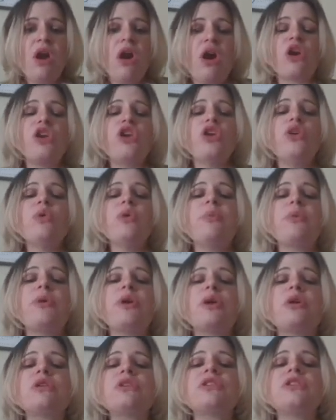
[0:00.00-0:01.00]
Are you a
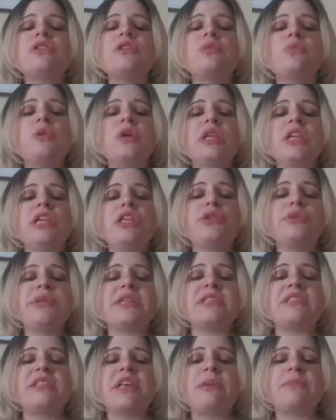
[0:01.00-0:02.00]
person willing to
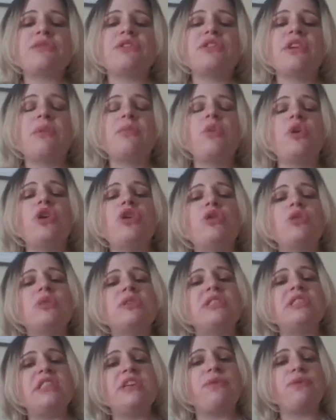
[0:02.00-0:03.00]
accept someone who
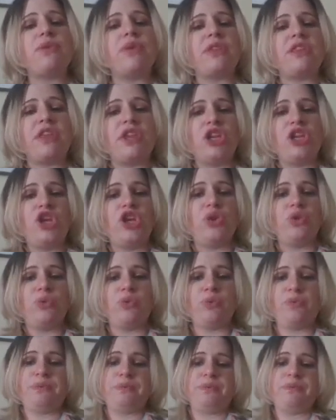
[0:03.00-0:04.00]
is different than
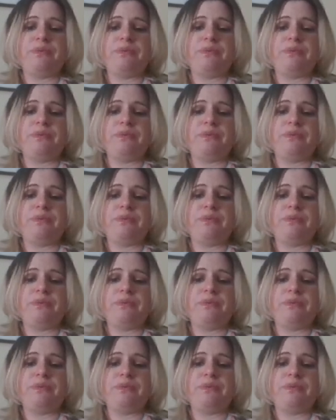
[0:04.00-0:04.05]
you?